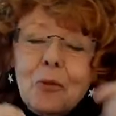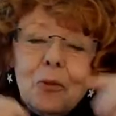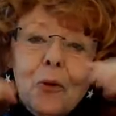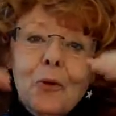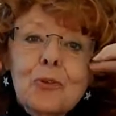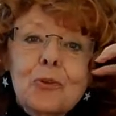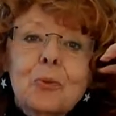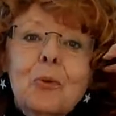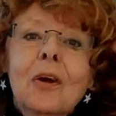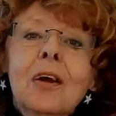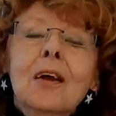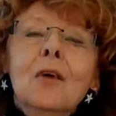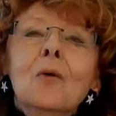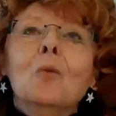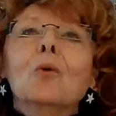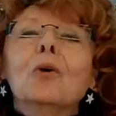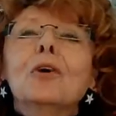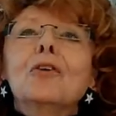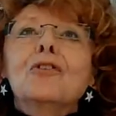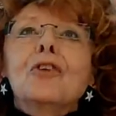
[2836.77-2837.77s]
those
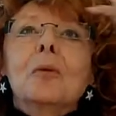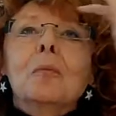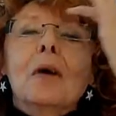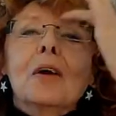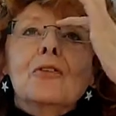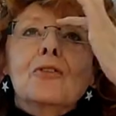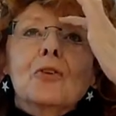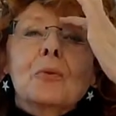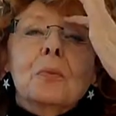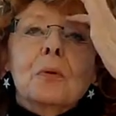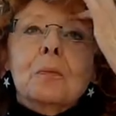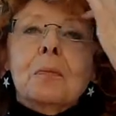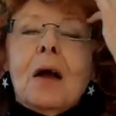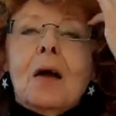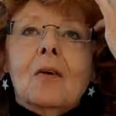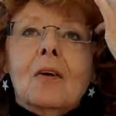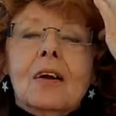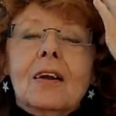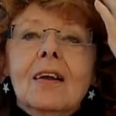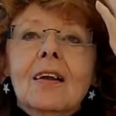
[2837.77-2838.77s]
words are my
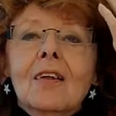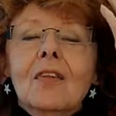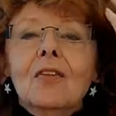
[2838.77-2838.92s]
superpower.